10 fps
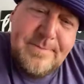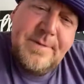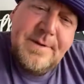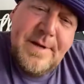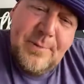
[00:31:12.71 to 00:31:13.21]

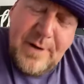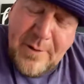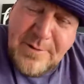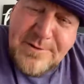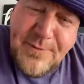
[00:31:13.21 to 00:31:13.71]
But then when I
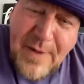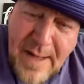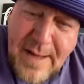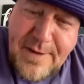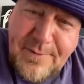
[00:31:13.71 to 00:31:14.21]
was
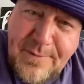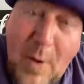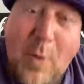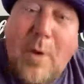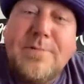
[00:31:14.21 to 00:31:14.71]
five,
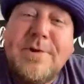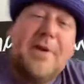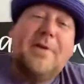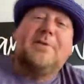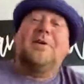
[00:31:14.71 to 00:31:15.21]
oh, sorry.